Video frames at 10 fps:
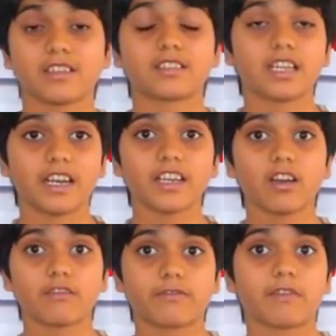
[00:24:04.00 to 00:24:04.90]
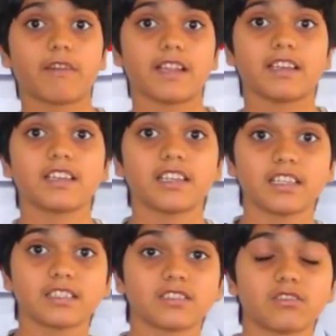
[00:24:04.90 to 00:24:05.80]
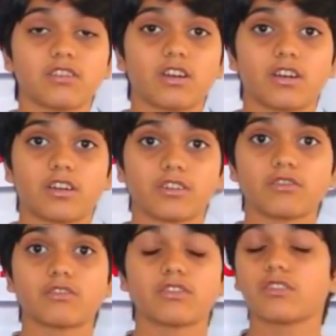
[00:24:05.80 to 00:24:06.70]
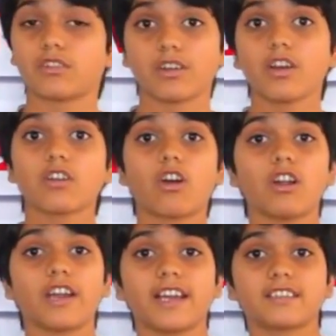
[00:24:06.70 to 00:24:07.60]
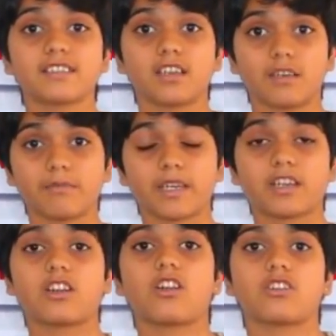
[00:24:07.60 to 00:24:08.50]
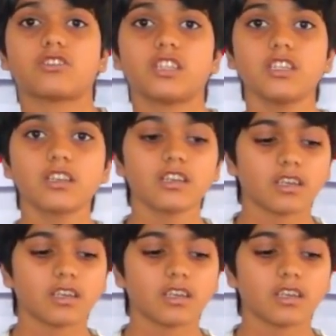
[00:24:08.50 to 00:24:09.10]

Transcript: Study of weather is called as meteorology.